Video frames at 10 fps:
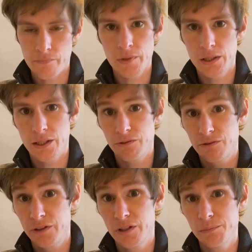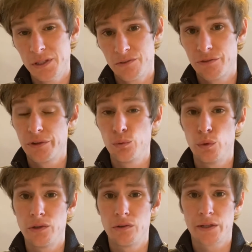Now, freedom and free
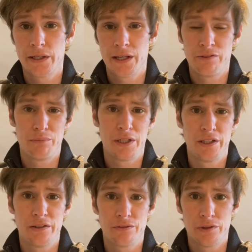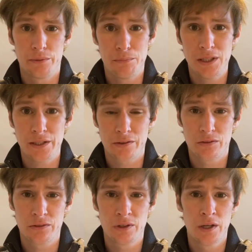will can have many different
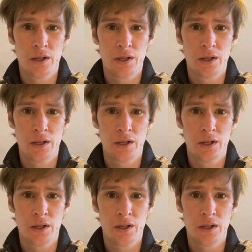meanings,